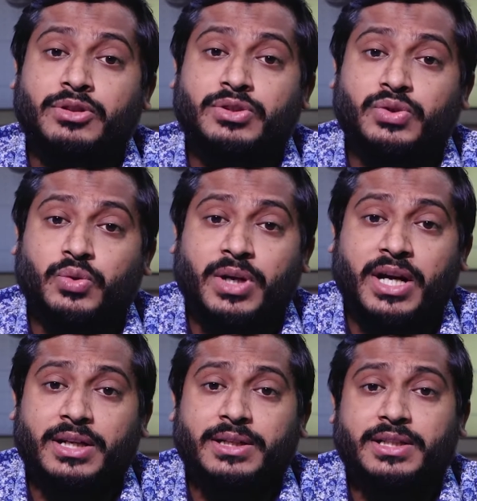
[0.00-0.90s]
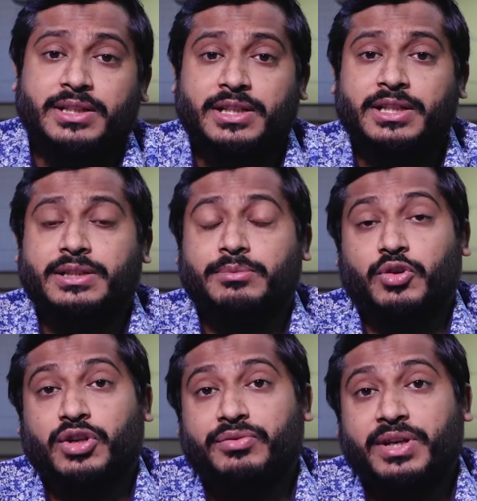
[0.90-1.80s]
with sugar, it
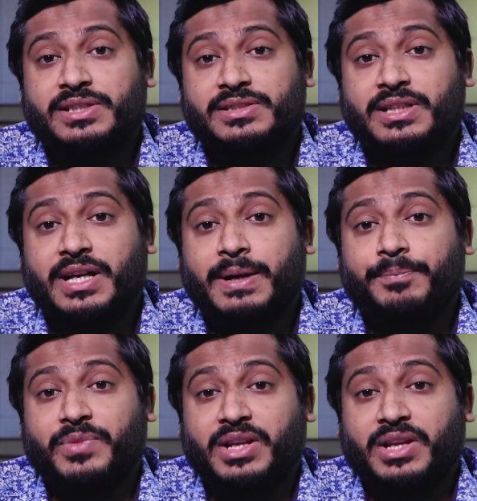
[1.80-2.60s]
modifies the